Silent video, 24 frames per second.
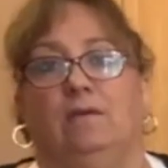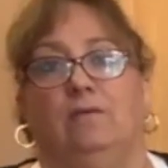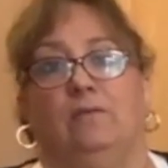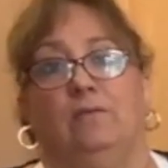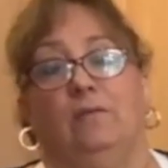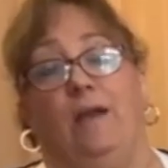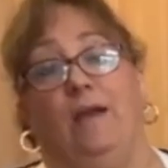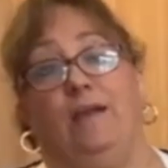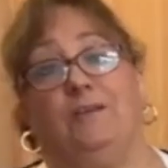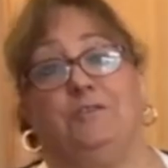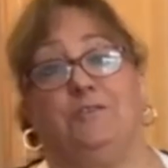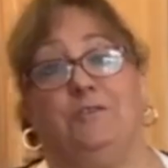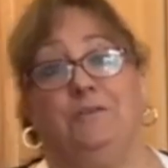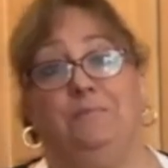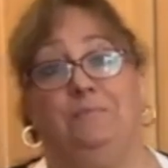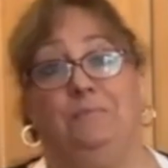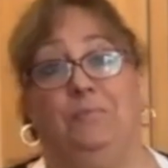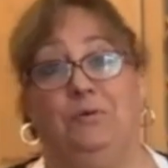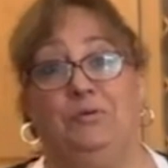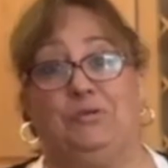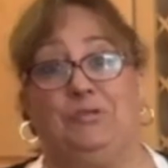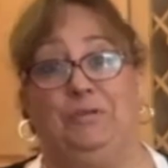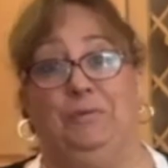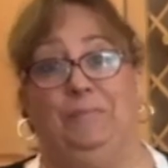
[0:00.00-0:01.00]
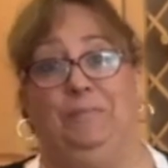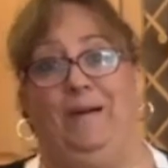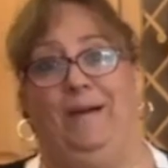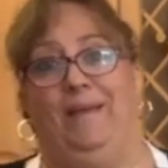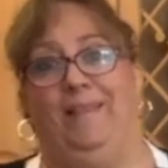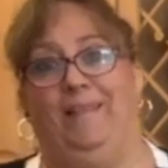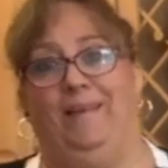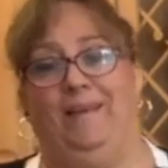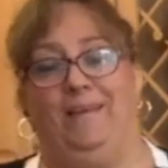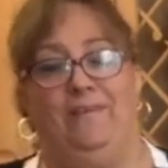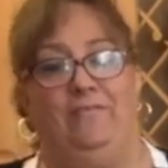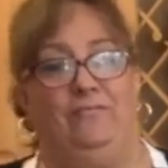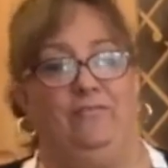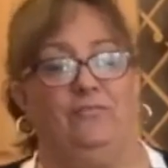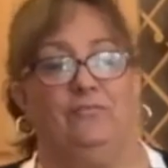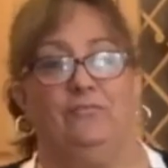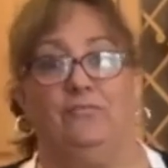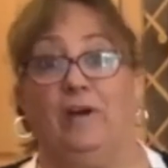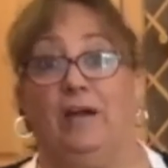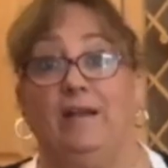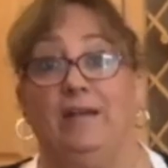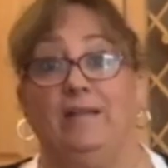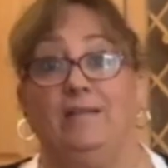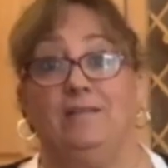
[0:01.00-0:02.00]
or actually most of my life,
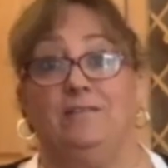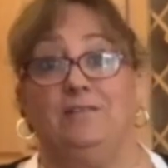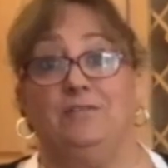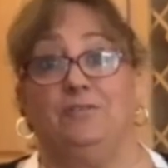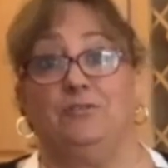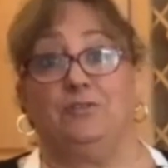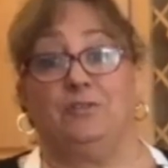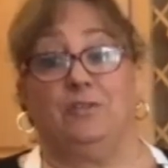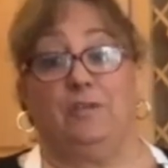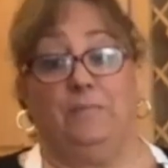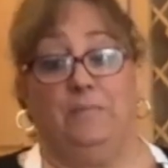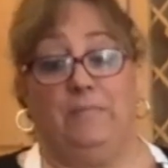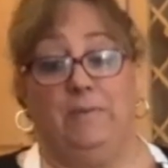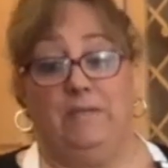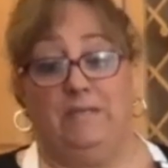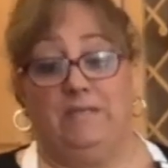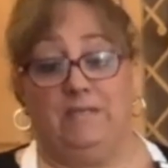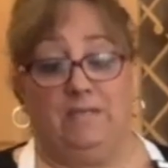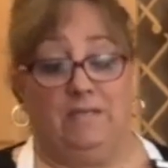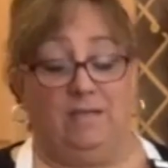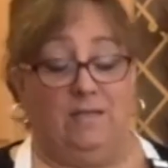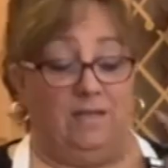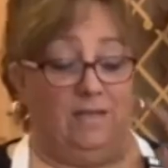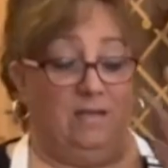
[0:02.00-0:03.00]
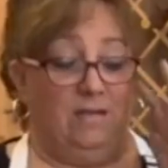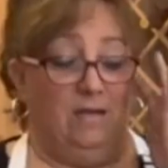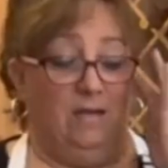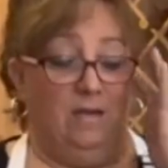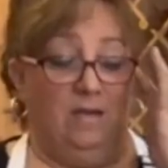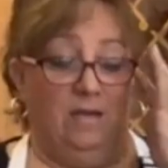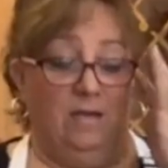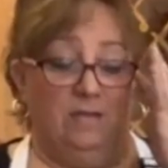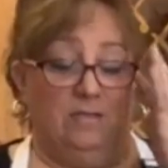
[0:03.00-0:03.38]
Friday's usually a pizza night.